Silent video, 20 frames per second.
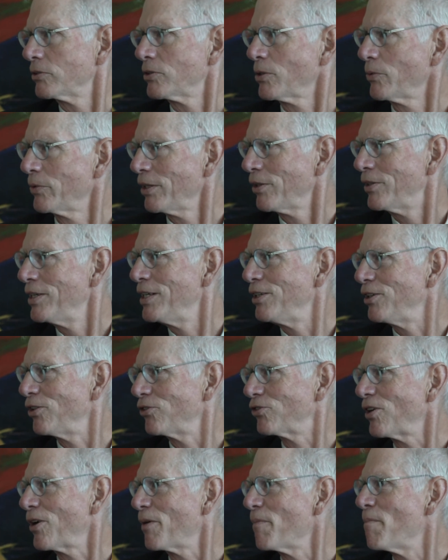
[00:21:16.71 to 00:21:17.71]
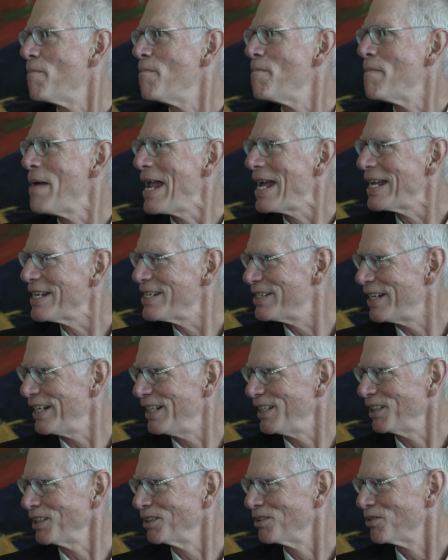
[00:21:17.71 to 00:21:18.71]
So the Athenians aren't
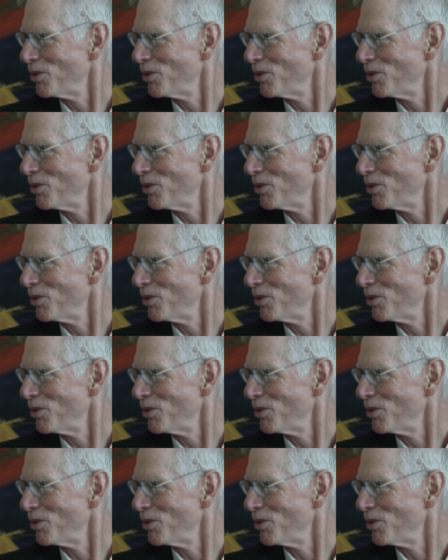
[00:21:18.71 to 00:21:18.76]
mandating